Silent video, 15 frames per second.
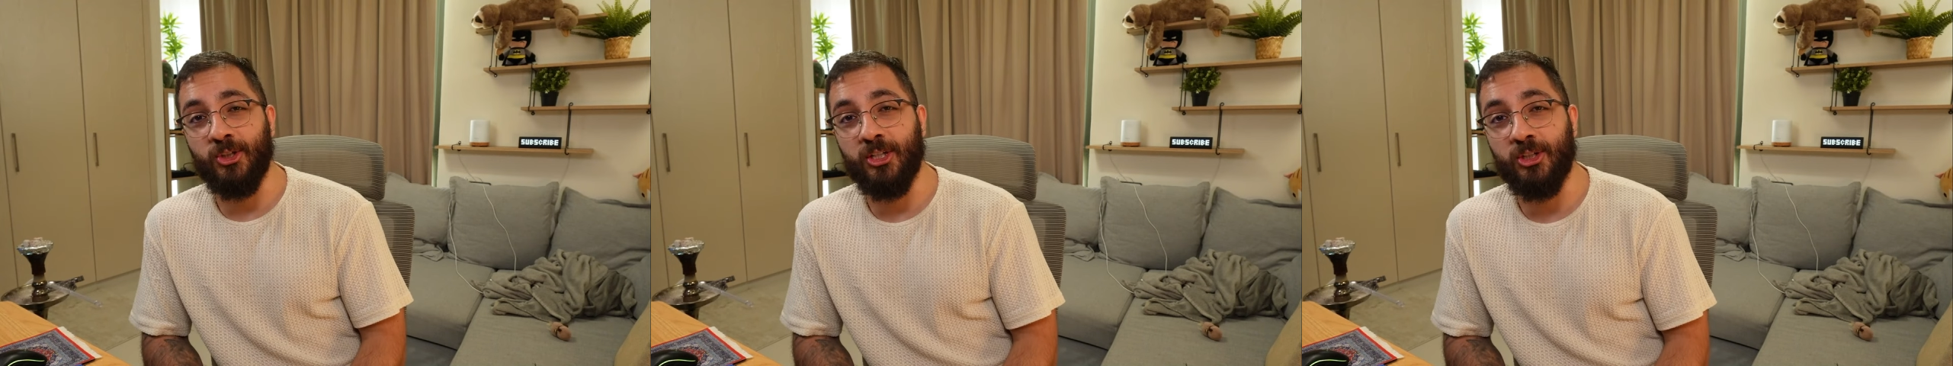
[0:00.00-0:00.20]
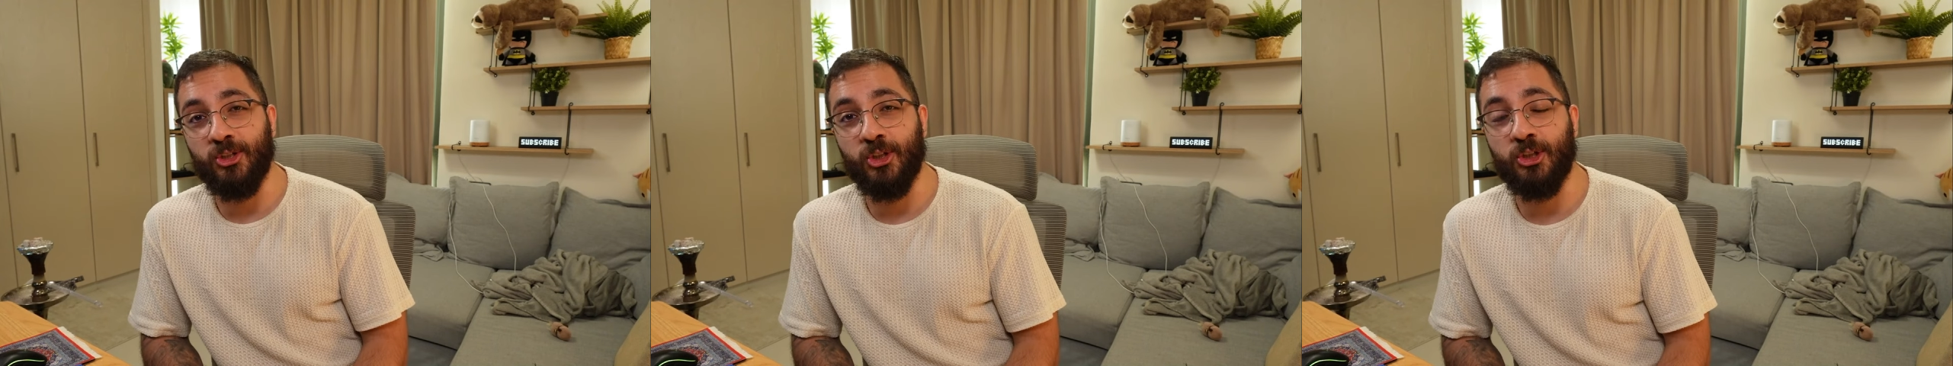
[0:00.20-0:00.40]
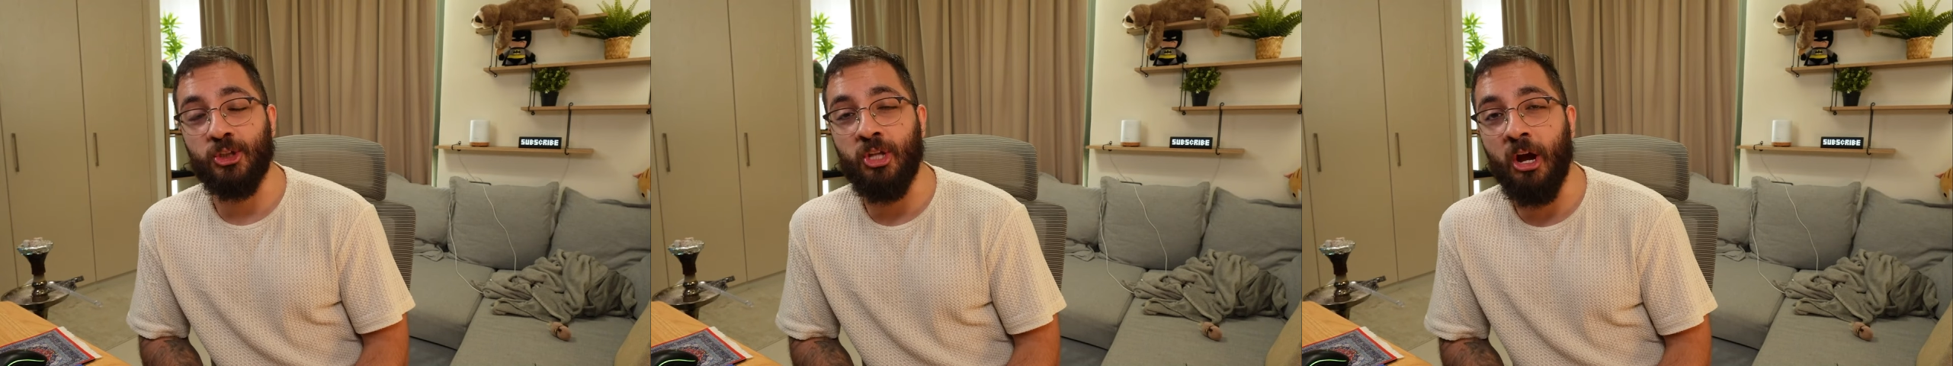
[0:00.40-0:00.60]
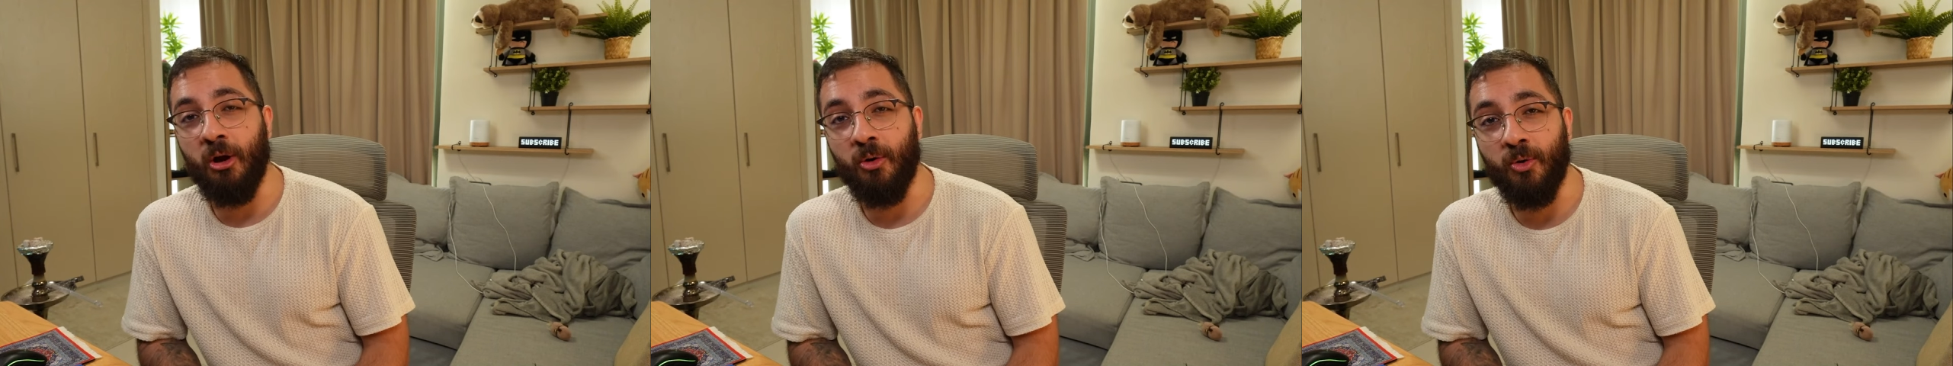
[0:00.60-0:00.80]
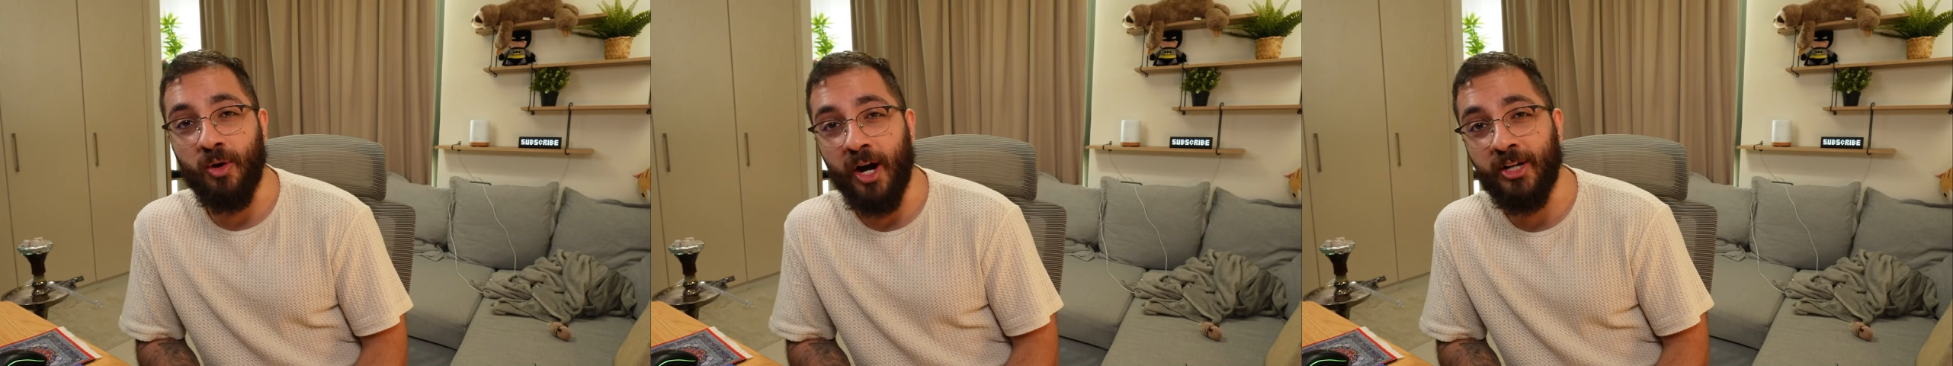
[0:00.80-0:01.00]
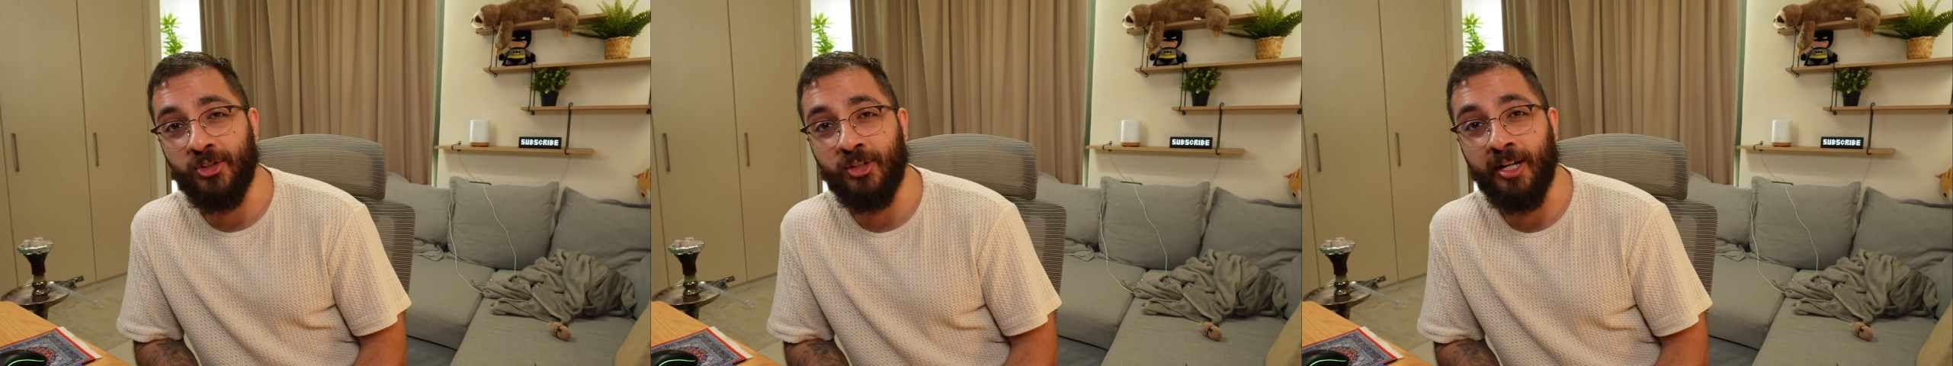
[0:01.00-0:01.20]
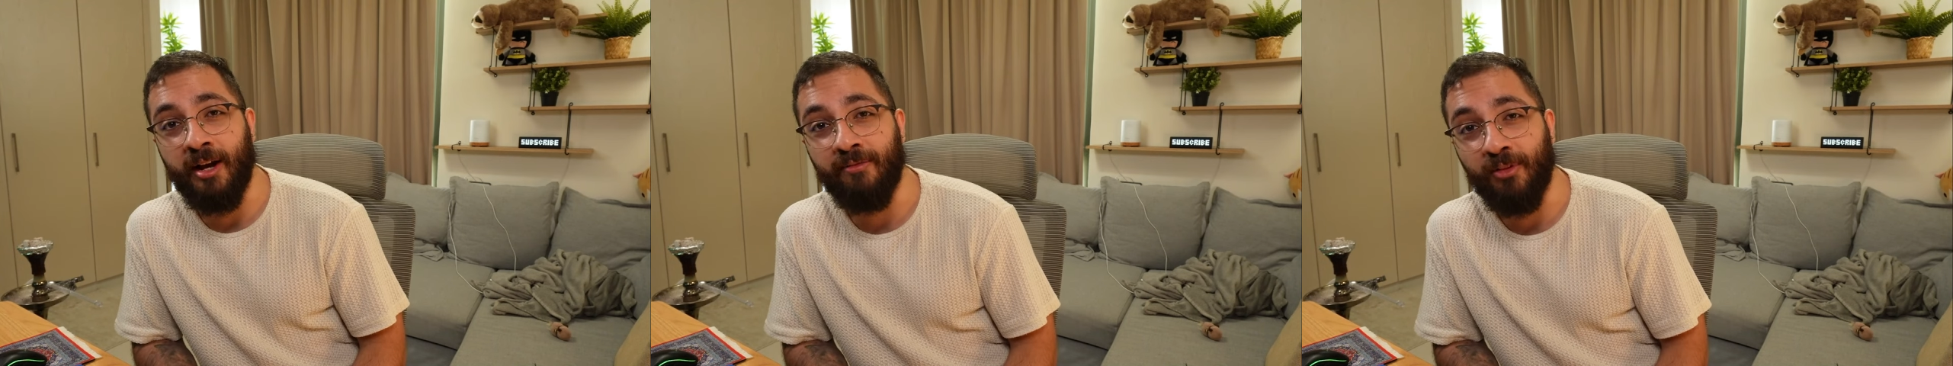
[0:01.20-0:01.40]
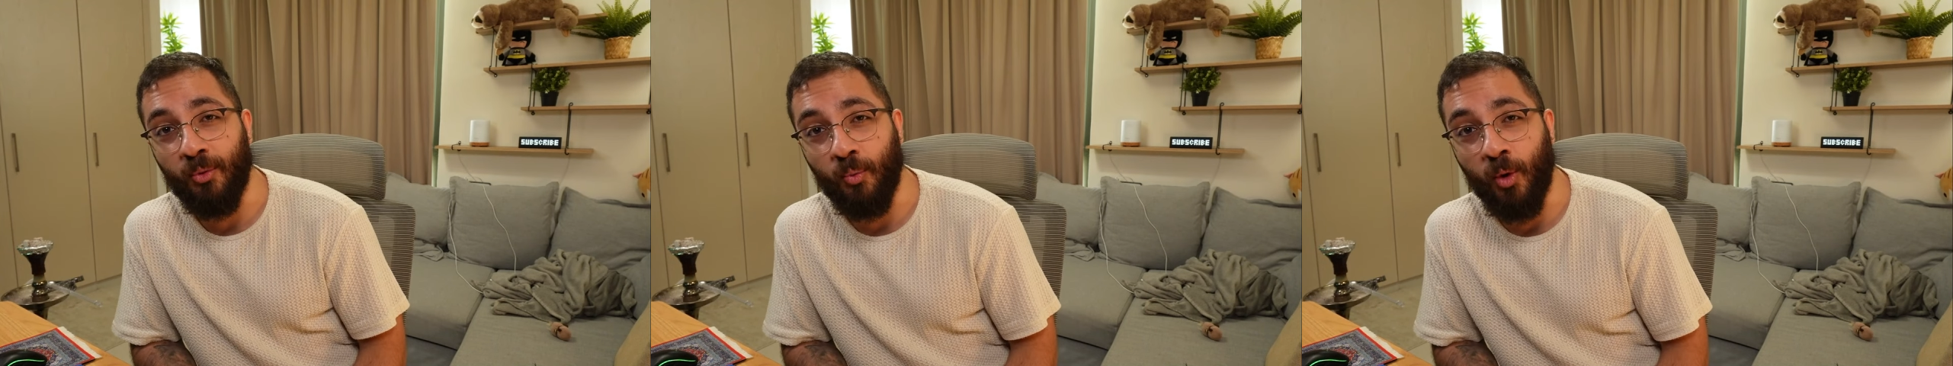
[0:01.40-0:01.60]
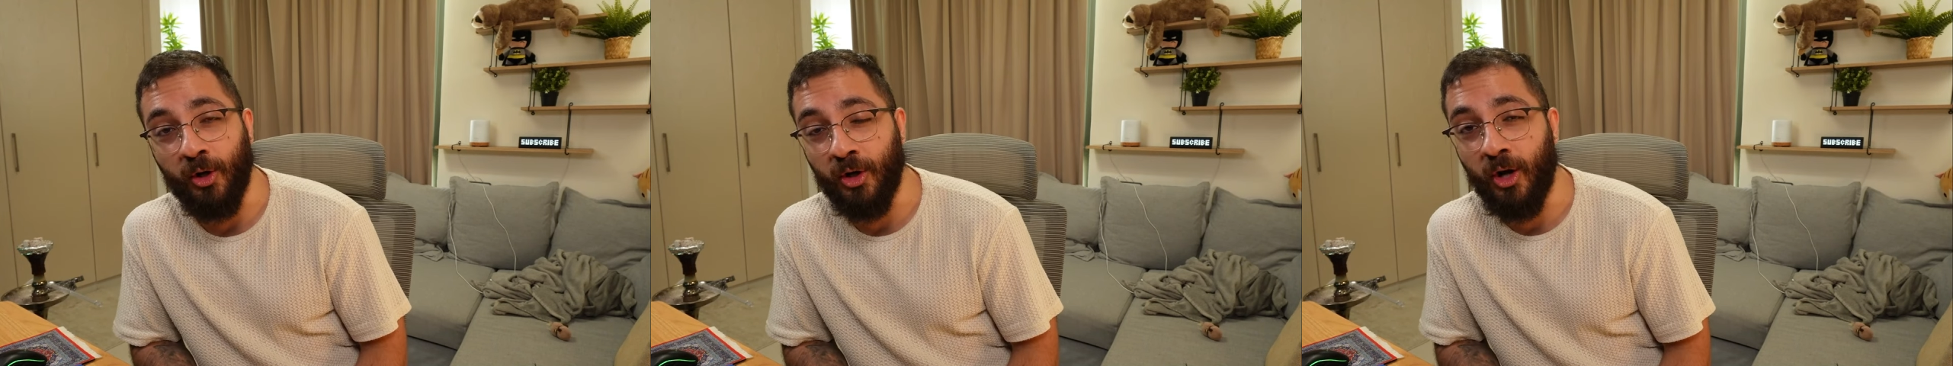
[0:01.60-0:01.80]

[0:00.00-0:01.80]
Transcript: he's just terrorizing everyone,